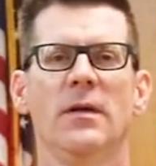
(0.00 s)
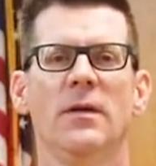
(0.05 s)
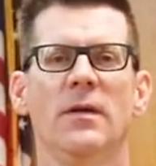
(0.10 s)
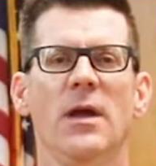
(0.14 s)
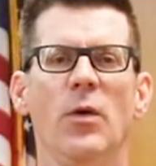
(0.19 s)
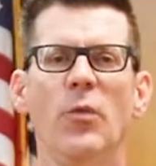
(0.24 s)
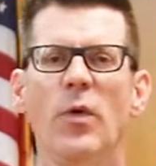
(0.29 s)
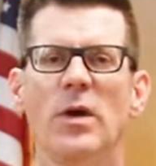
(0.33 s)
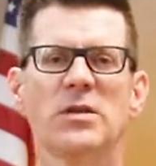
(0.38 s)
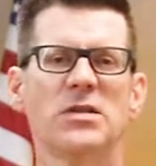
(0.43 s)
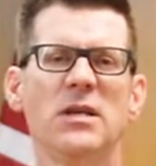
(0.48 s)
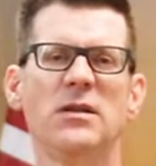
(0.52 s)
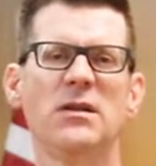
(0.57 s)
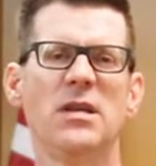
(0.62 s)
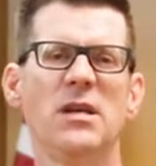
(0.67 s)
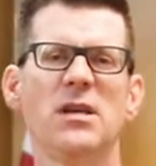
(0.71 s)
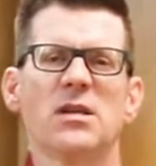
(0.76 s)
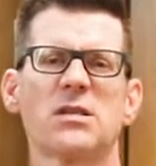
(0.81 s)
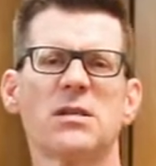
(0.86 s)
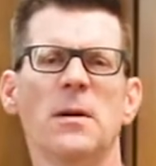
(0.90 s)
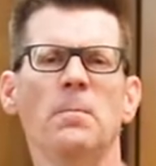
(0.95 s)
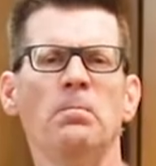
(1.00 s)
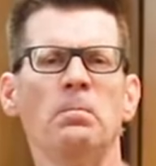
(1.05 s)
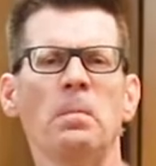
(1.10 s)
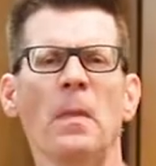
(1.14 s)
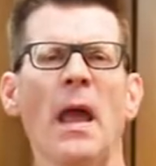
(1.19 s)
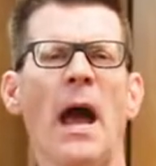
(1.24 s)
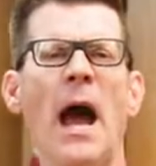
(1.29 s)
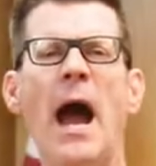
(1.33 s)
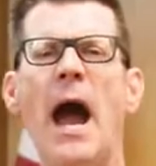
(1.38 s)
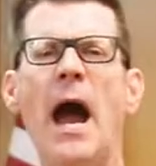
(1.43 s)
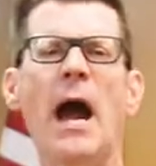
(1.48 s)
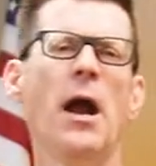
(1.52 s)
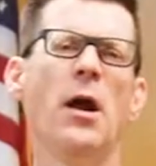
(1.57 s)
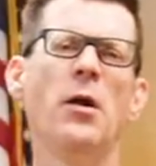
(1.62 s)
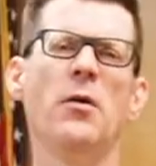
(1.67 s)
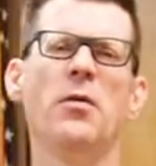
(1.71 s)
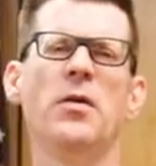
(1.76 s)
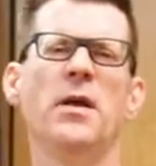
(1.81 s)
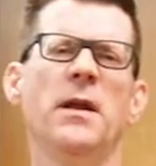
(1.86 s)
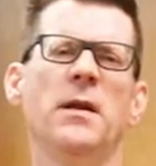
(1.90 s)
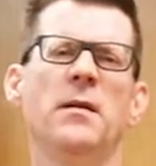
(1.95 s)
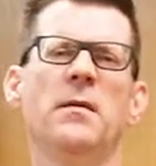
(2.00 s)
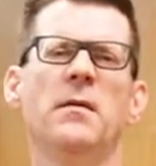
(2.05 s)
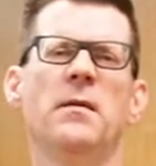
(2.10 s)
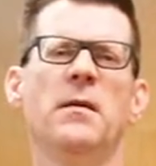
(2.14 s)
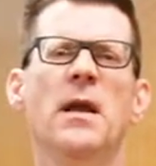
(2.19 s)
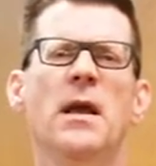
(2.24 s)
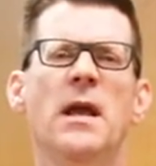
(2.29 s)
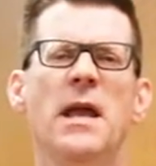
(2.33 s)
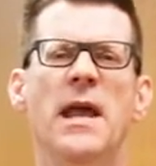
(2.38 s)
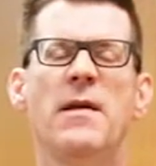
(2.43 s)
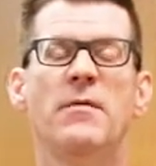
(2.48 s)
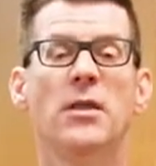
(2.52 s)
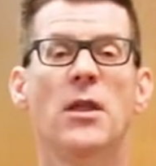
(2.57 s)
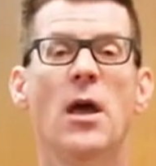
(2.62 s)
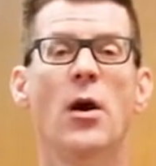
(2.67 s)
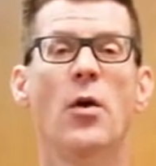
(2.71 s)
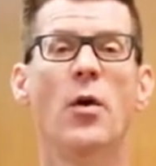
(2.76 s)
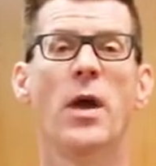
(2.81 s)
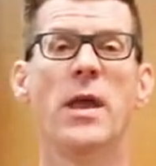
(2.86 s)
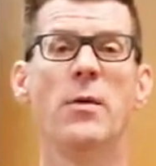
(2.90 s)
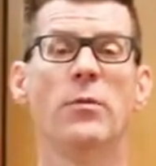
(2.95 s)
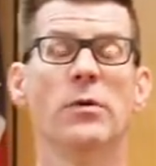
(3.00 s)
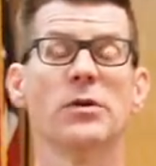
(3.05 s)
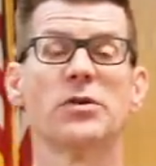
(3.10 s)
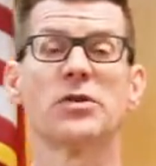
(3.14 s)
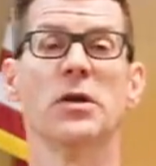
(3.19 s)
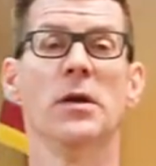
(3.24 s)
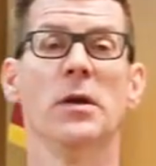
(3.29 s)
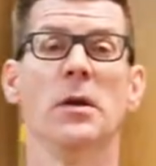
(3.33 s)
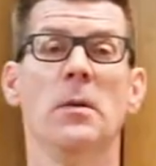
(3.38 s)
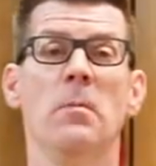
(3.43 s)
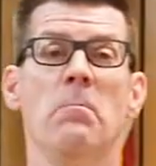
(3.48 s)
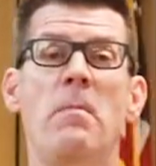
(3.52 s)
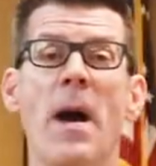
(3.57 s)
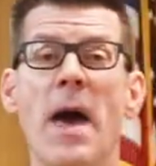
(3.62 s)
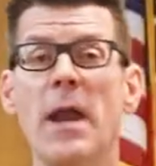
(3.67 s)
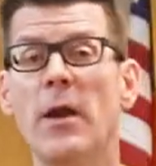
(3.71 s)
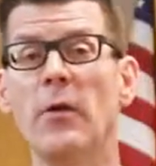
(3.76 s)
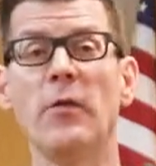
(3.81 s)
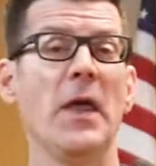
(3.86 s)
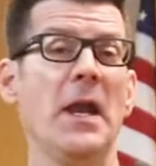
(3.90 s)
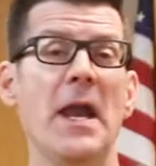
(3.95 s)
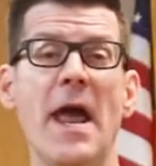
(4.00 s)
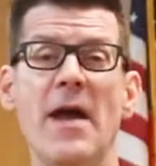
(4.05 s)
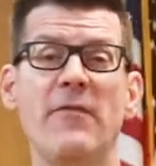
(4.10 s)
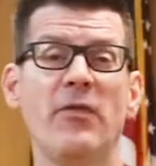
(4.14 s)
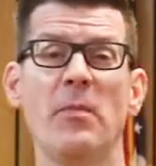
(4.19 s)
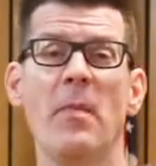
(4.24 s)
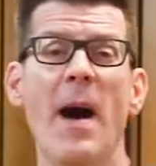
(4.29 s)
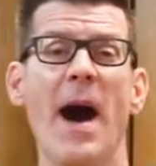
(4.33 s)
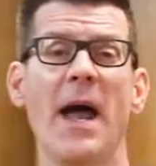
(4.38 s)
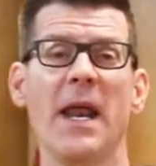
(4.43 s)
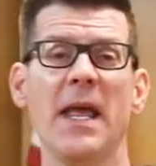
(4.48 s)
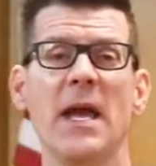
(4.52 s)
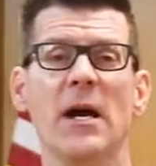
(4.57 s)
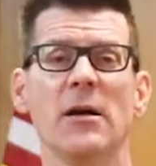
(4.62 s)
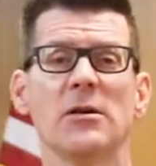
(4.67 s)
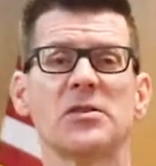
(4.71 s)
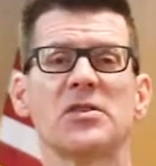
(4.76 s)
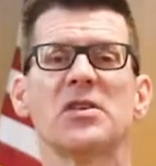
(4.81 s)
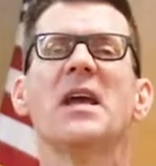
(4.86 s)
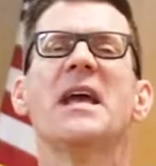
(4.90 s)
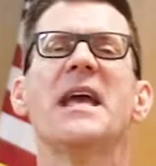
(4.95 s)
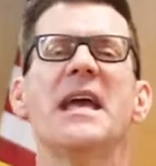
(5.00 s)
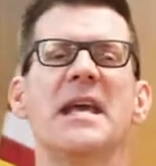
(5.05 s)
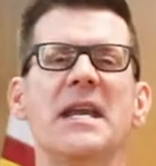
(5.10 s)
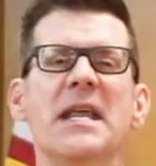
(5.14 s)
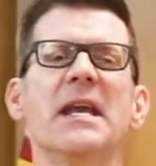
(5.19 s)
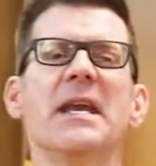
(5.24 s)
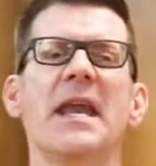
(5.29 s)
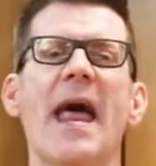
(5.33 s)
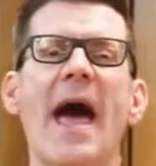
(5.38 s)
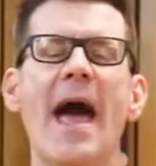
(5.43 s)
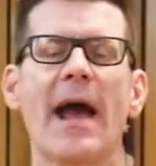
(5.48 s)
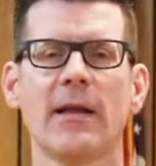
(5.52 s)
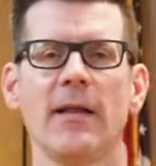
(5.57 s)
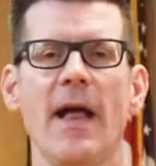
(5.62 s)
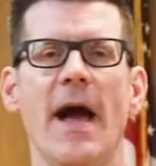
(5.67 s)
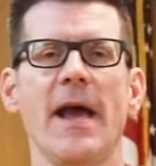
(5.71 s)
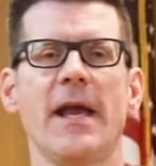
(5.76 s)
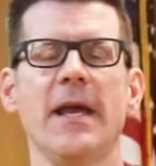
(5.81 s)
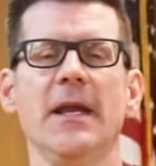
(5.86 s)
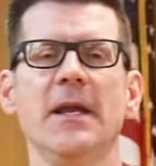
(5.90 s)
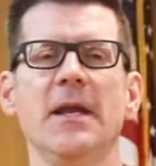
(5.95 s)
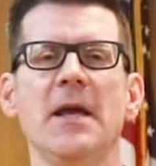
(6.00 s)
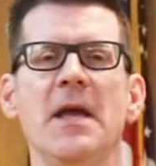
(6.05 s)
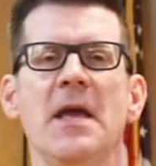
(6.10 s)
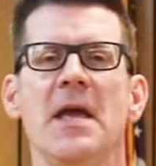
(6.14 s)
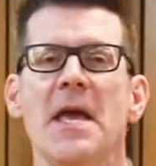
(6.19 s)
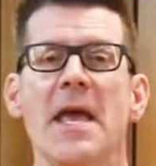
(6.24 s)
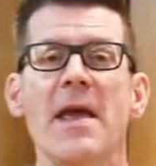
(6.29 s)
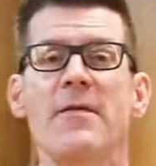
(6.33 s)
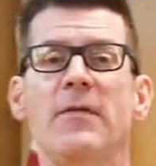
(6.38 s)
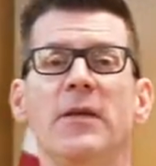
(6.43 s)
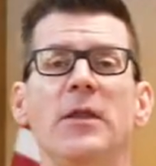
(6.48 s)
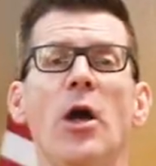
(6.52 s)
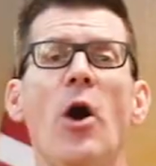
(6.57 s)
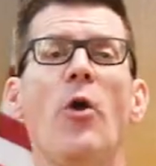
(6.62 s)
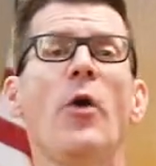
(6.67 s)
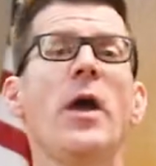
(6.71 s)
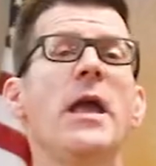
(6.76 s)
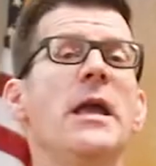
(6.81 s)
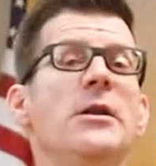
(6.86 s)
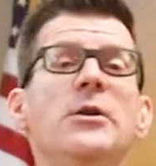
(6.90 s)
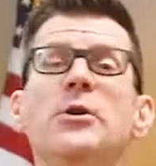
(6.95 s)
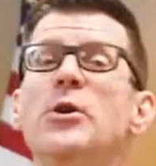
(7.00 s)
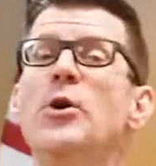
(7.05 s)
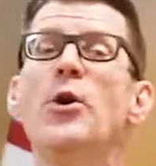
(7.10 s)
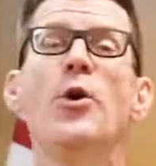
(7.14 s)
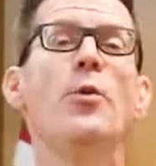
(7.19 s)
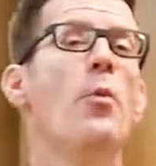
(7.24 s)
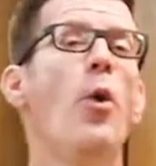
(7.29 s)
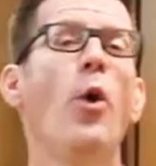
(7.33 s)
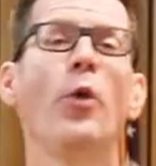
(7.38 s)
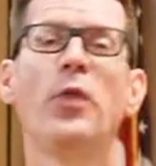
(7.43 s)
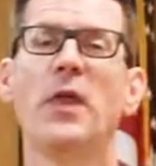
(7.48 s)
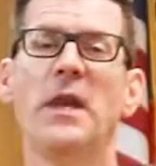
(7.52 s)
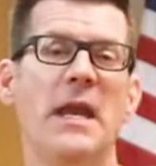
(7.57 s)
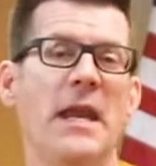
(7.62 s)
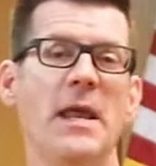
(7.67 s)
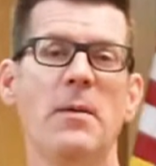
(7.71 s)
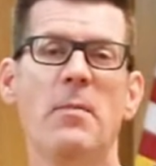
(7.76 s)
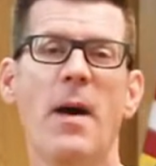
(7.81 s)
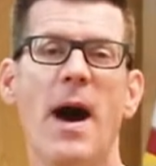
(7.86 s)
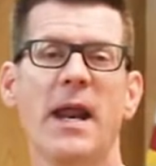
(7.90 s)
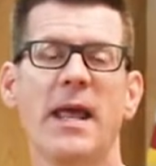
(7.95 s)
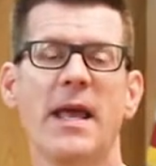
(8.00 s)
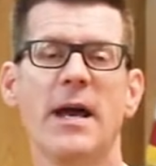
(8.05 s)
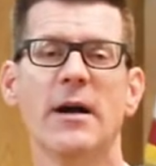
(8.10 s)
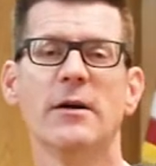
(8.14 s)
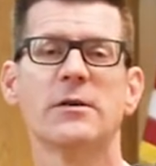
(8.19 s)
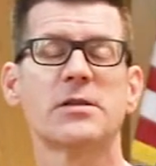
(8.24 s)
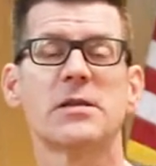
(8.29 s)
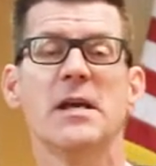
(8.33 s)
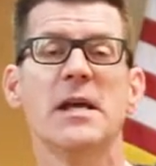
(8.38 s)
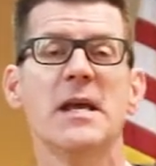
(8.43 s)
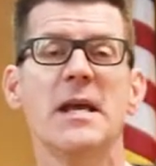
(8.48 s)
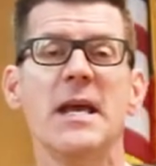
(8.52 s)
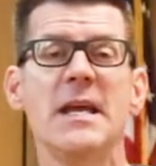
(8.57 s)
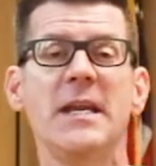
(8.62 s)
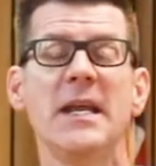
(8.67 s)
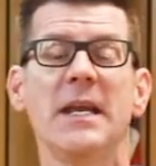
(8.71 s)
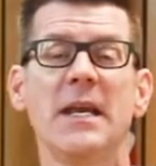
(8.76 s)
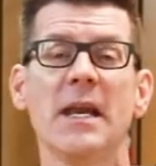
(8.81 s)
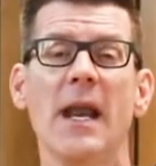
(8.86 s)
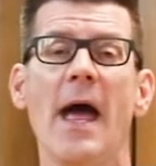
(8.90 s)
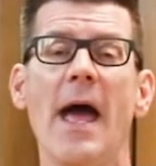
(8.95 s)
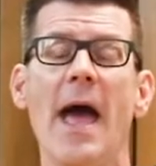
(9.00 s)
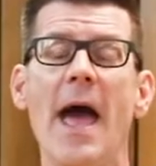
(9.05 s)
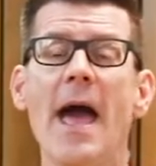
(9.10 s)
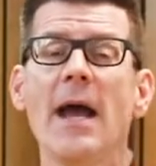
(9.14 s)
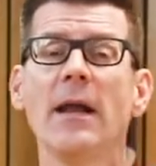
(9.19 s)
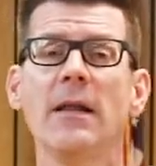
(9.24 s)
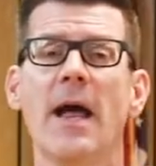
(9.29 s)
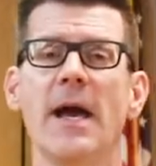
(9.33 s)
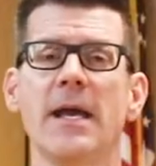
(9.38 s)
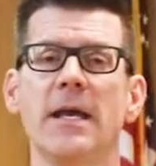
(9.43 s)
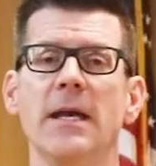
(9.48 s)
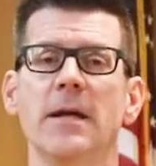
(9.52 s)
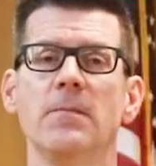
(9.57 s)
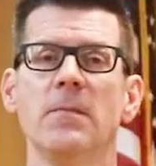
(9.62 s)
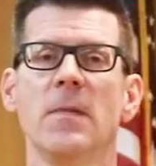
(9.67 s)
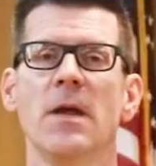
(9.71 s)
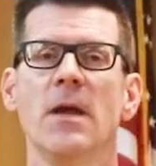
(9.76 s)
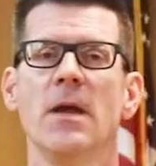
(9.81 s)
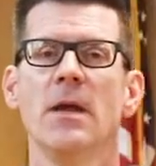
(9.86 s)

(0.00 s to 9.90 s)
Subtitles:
It wasn't this higher than, even though He was better than everybody else, He didn't act like it. Even though He knew more than anybody else, He didn't act like it.